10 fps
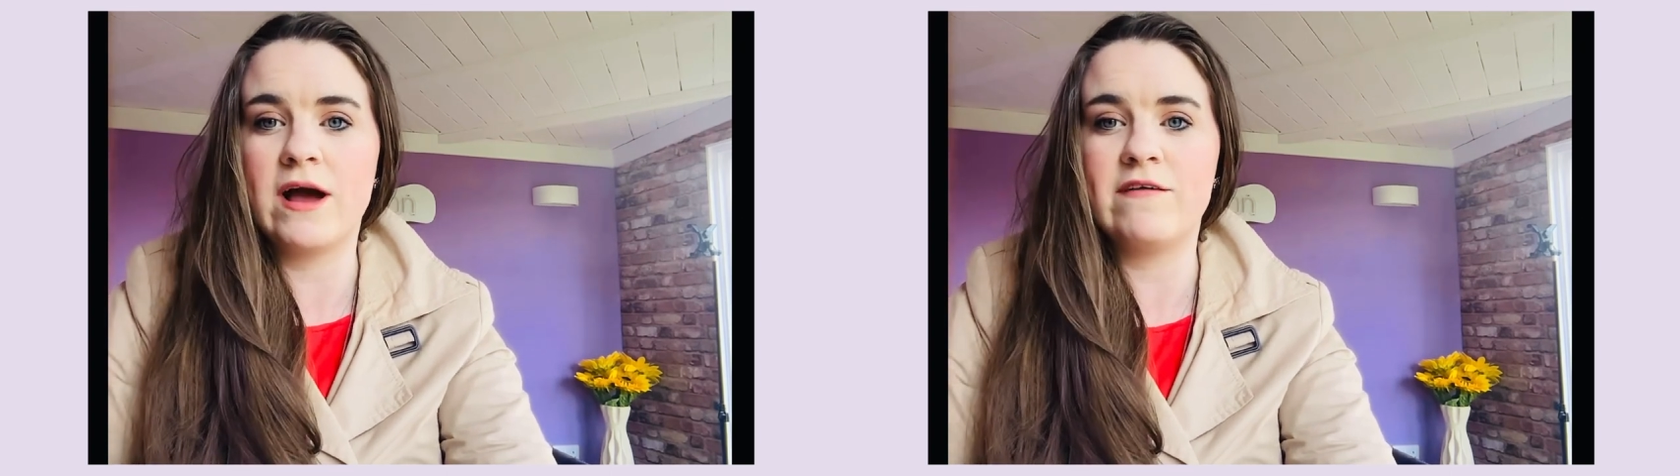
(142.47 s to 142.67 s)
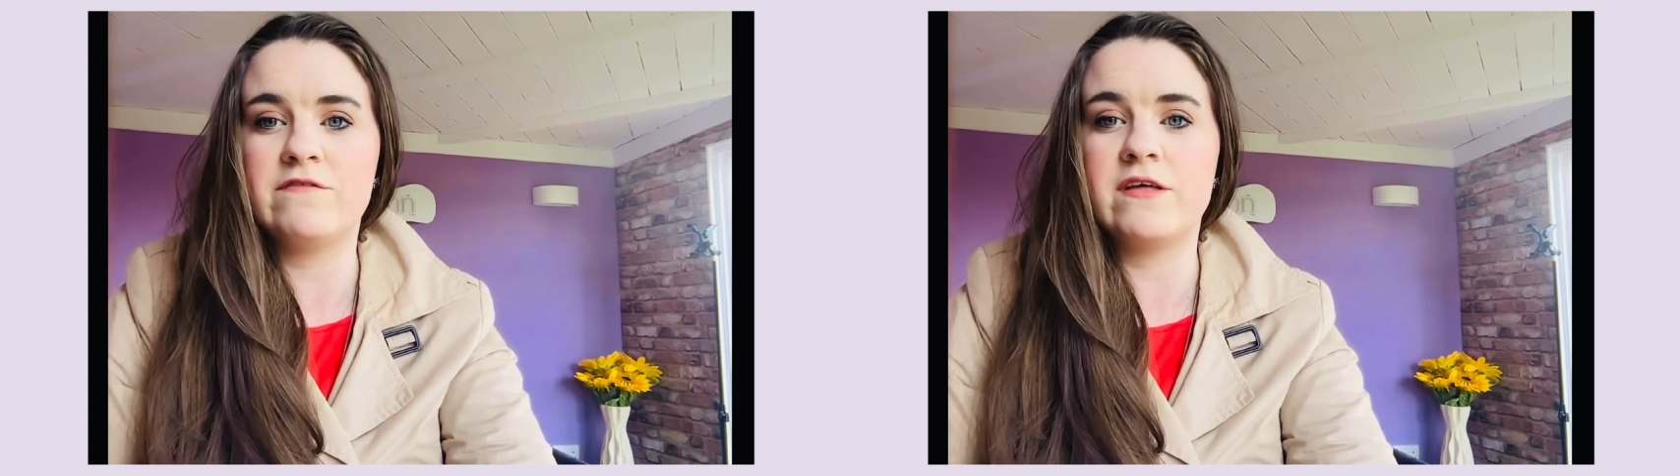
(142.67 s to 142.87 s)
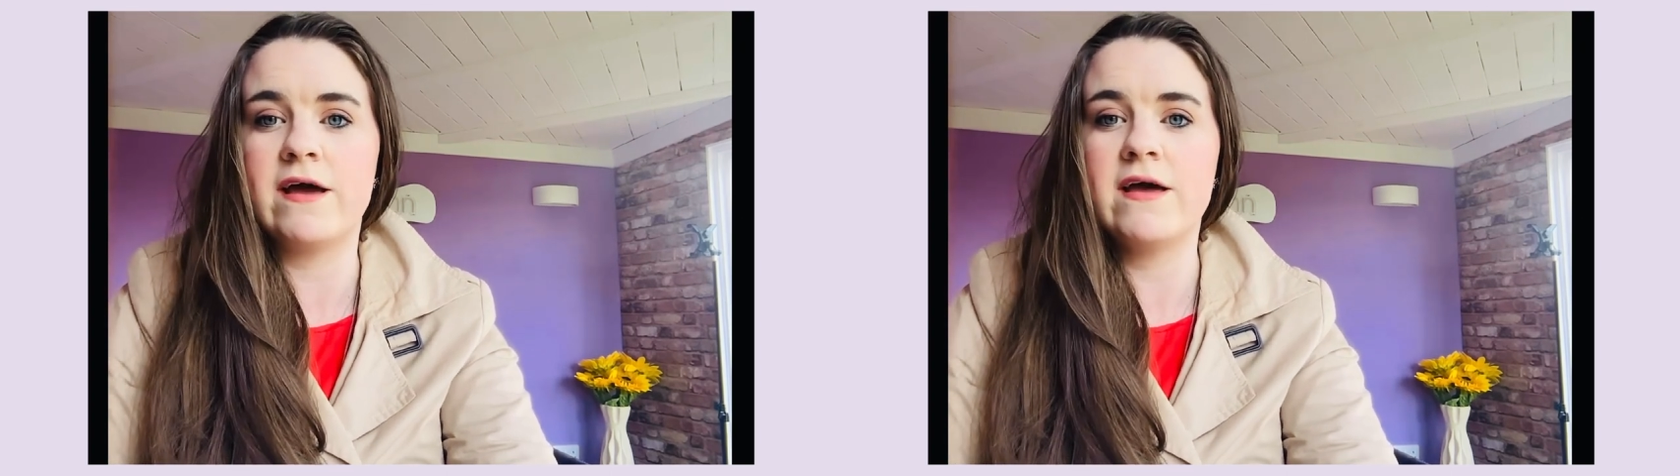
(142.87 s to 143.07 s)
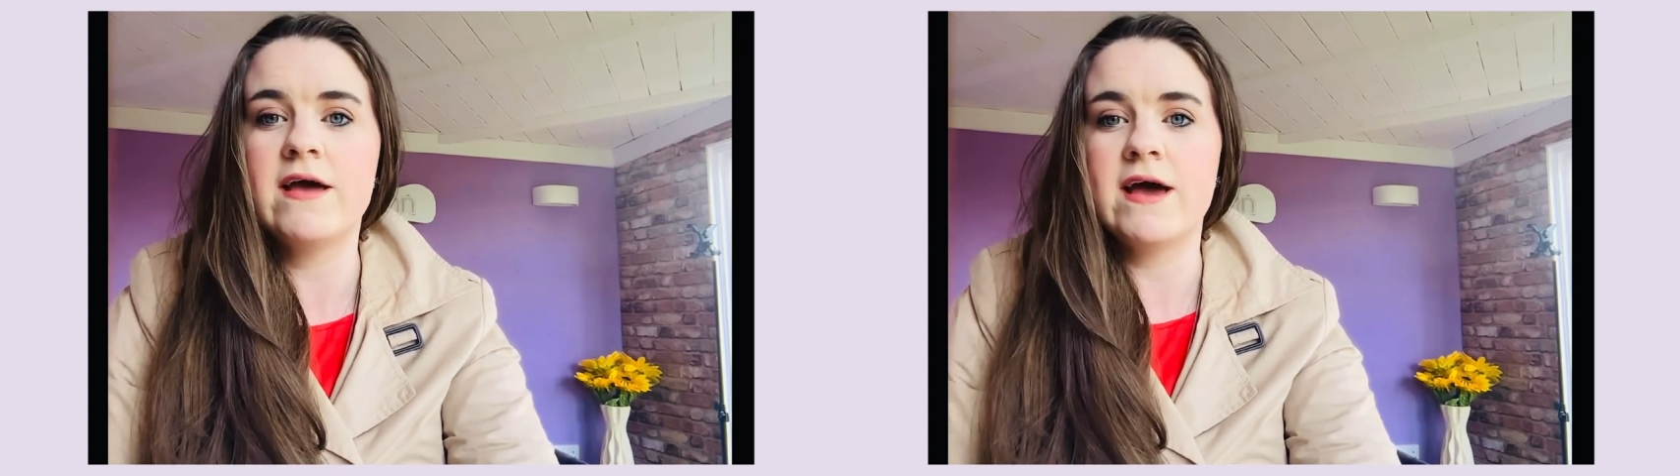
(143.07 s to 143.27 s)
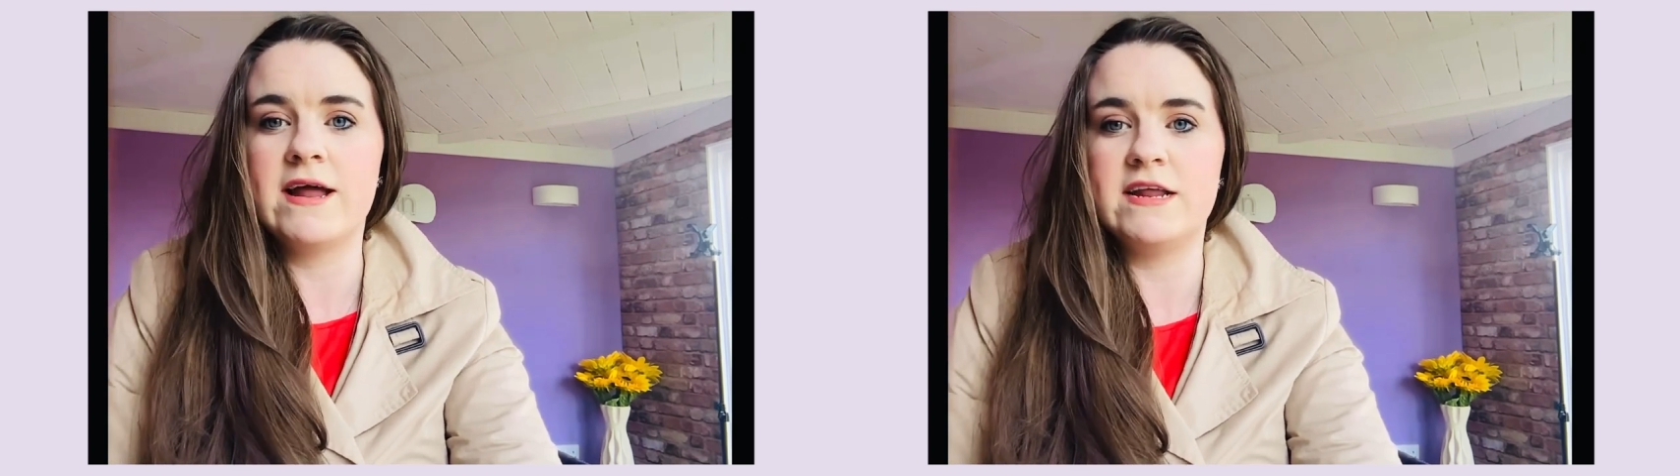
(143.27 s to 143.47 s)
after
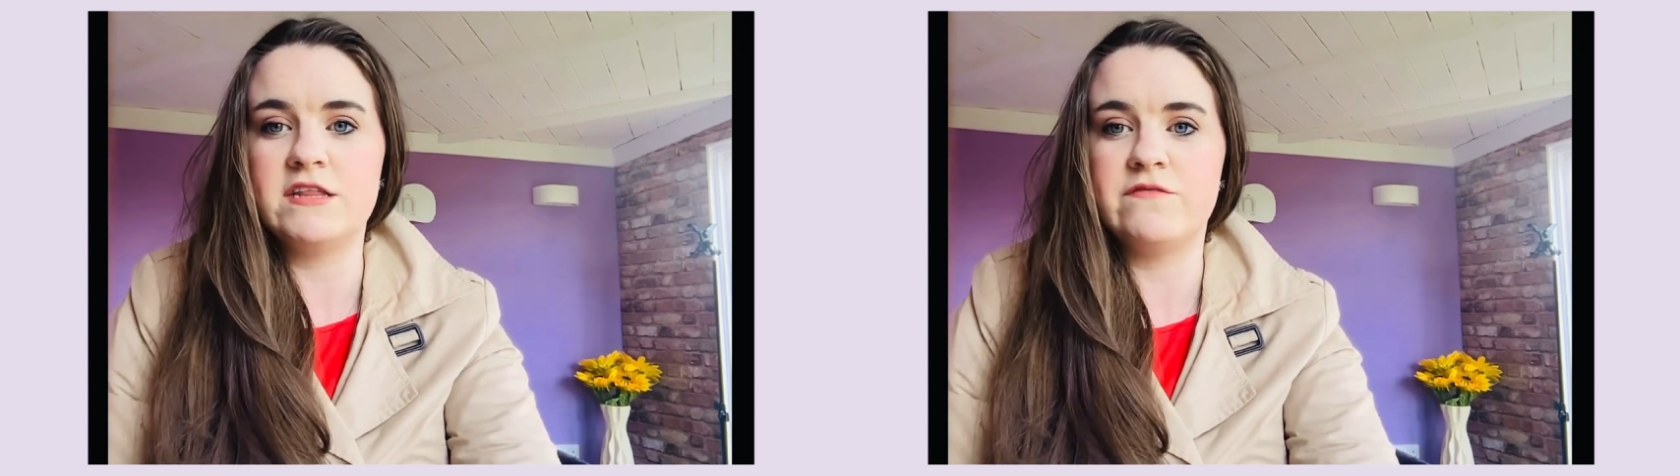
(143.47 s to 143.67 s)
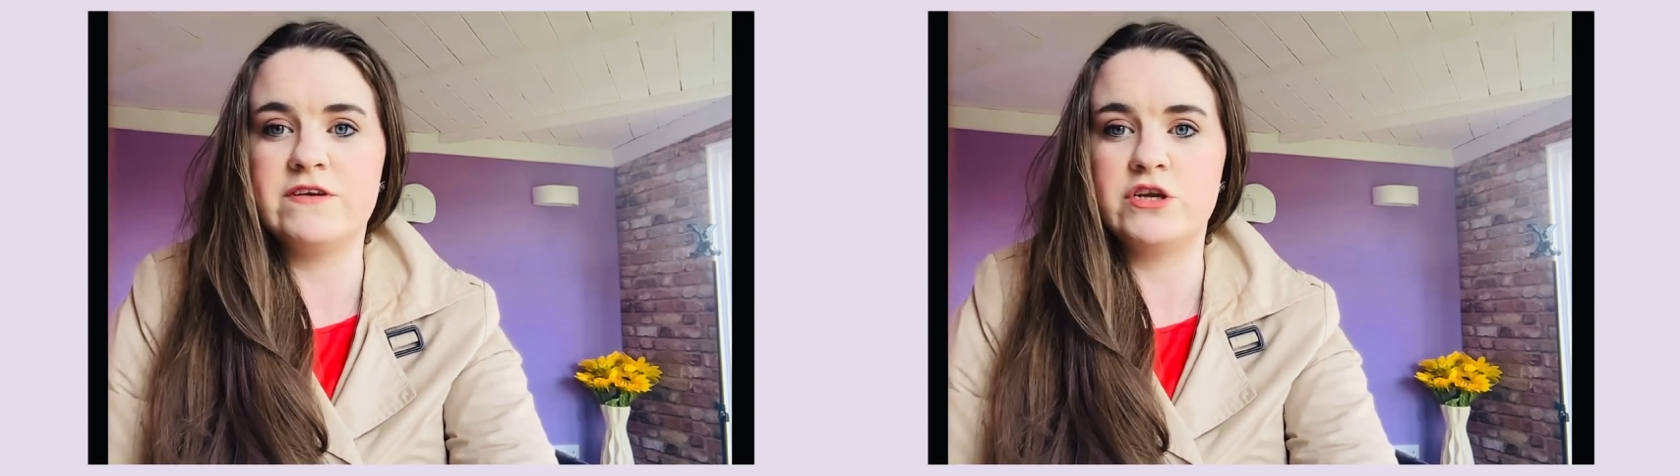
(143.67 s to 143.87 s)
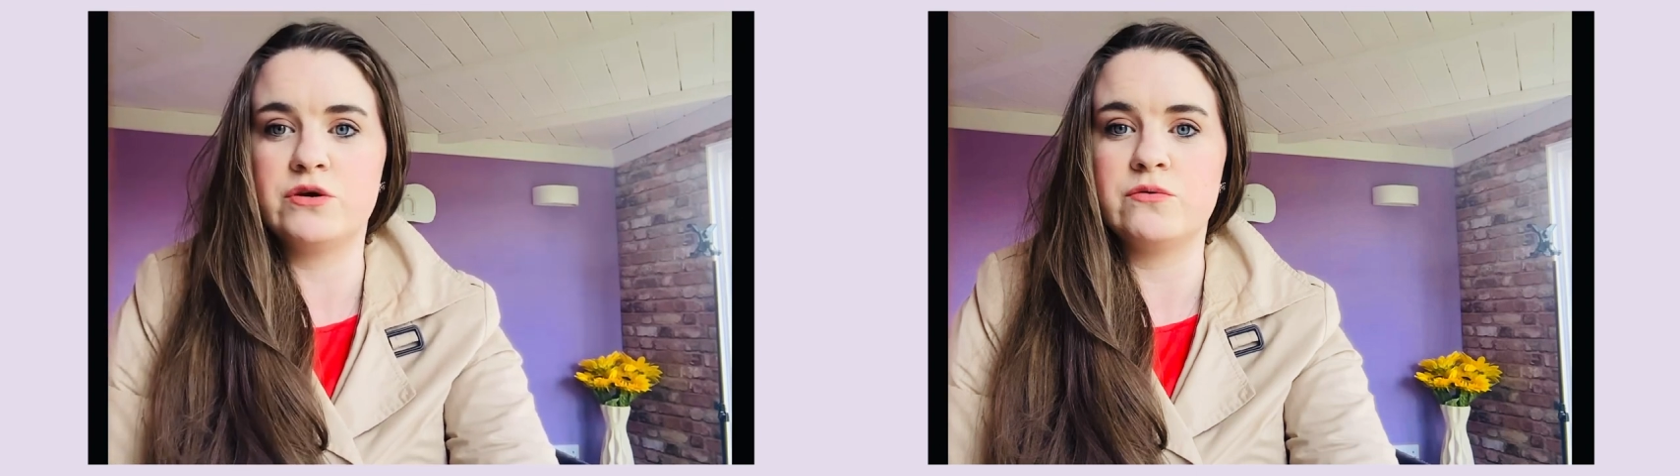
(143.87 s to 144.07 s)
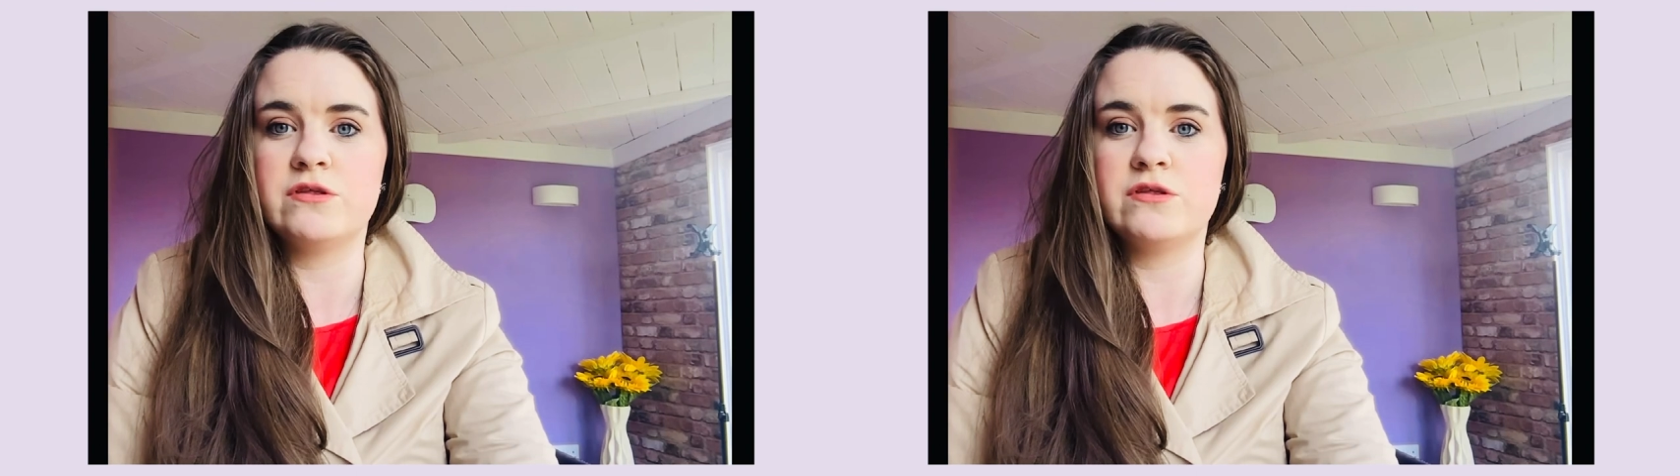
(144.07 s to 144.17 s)
an individual.